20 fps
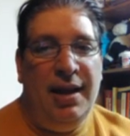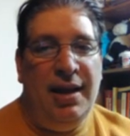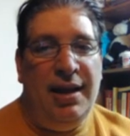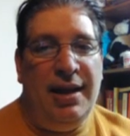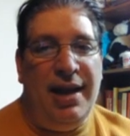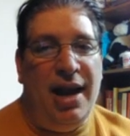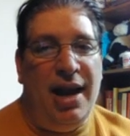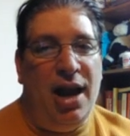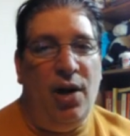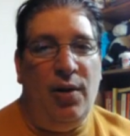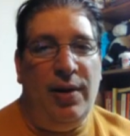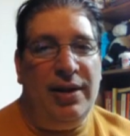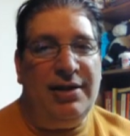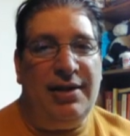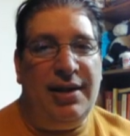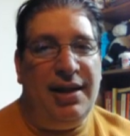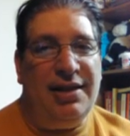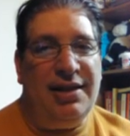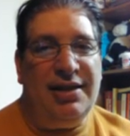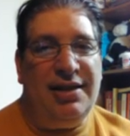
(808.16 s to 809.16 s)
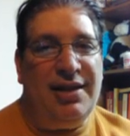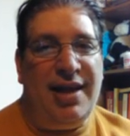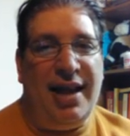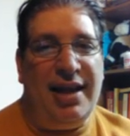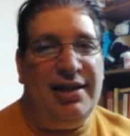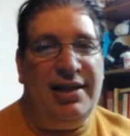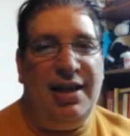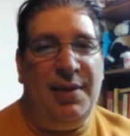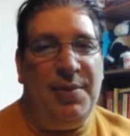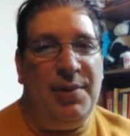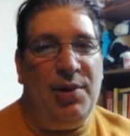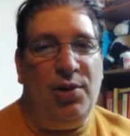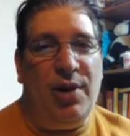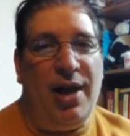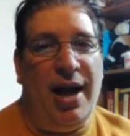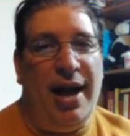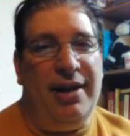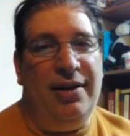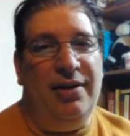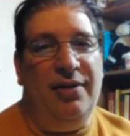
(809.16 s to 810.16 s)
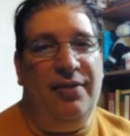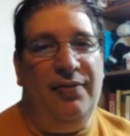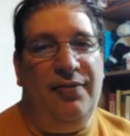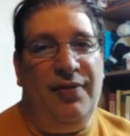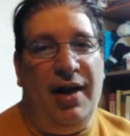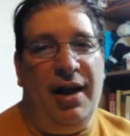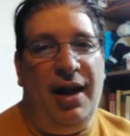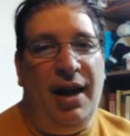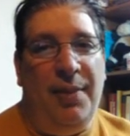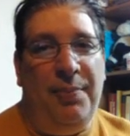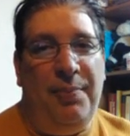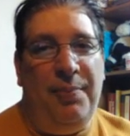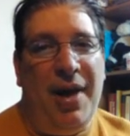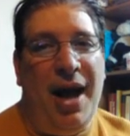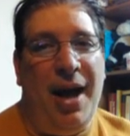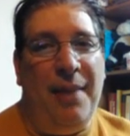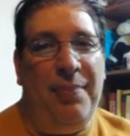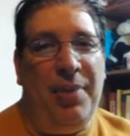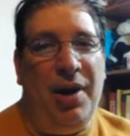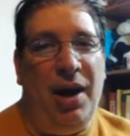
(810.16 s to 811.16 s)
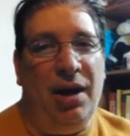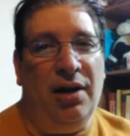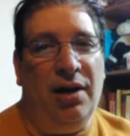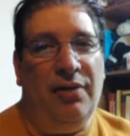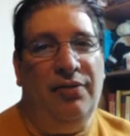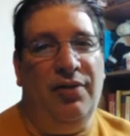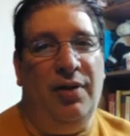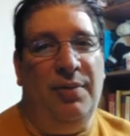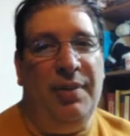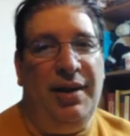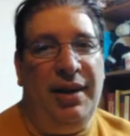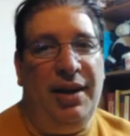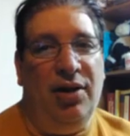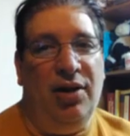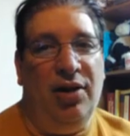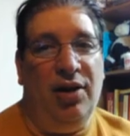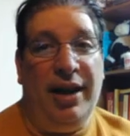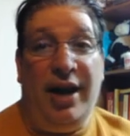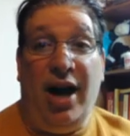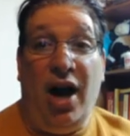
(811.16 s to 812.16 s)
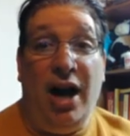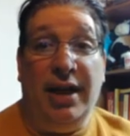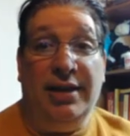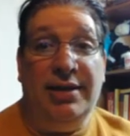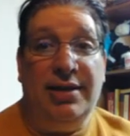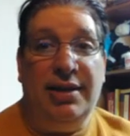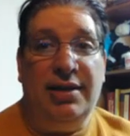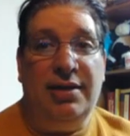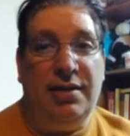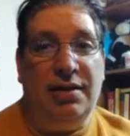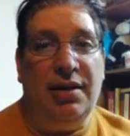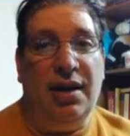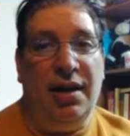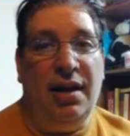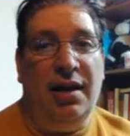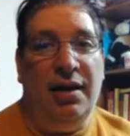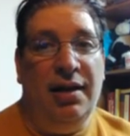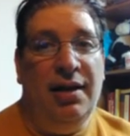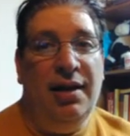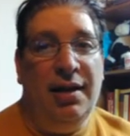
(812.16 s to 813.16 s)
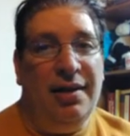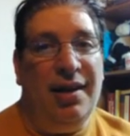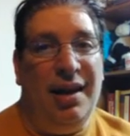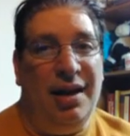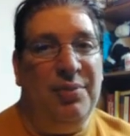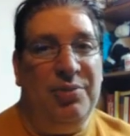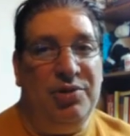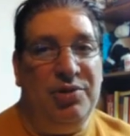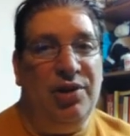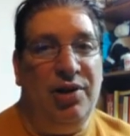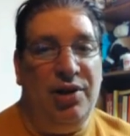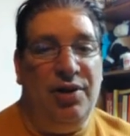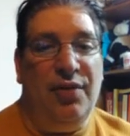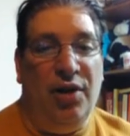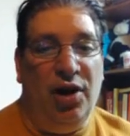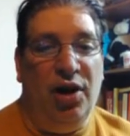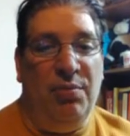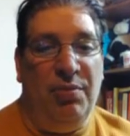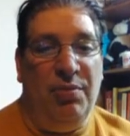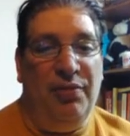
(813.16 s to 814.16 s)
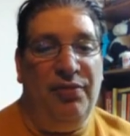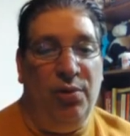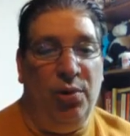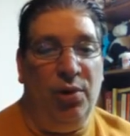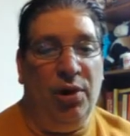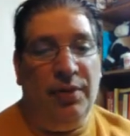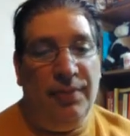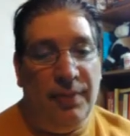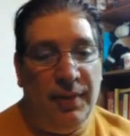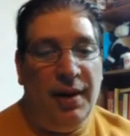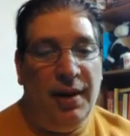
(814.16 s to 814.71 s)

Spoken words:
it's that typical kind of pop punk from the early aughts that I'm sure you've heard before.